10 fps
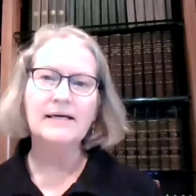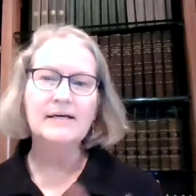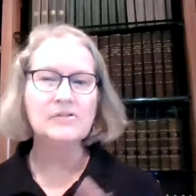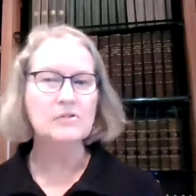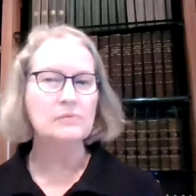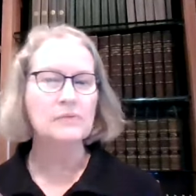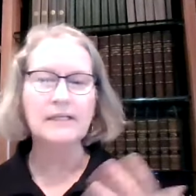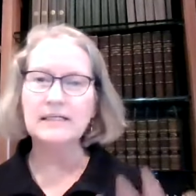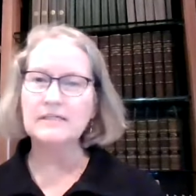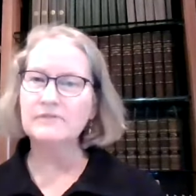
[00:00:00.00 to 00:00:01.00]
So it's a
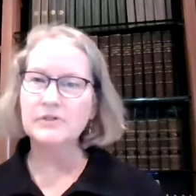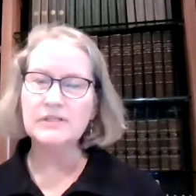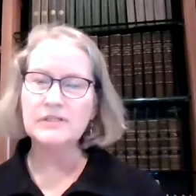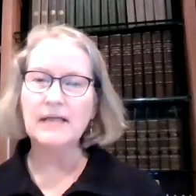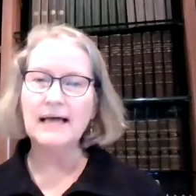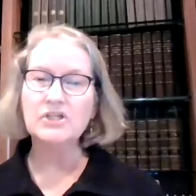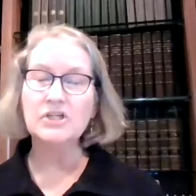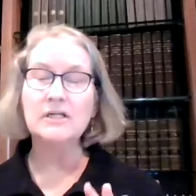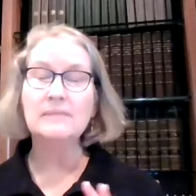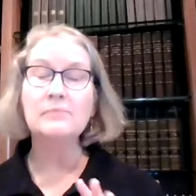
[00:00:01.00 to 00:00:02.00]
really diverse
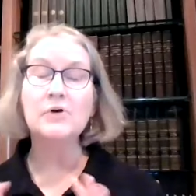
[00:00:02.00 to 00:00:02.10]
collection,